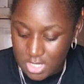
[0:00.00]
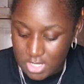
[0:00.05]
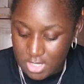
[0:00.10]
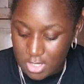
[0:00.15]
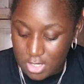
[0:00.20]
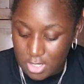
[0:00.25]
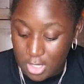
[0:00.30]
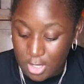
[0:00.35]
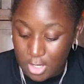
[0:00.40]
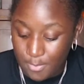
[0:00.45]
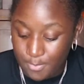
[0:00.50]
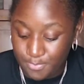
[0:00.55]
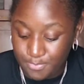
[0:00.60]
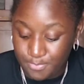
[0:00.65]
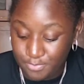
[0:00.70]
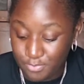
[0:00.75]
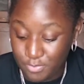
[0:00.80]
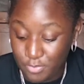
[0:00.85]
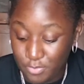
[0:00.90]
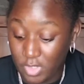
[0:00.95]
um
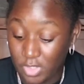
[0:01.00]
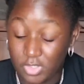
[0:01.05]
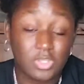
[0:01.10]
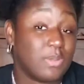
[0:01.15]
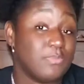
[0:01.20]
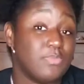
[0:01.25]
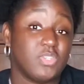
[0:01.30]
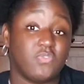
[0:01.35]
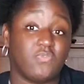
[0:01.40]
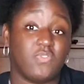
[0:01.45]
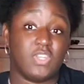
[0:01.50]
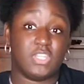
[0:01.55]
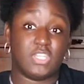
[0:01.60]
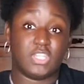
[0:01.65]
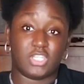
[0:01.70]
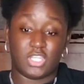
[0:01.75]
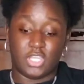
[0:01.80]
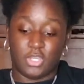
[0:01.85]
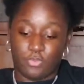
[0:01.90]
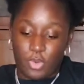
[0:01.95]
so i'm just gonna
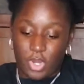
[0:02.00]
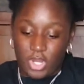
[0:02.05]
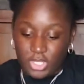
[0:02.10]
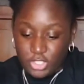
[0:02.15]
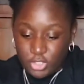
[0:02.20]
just get right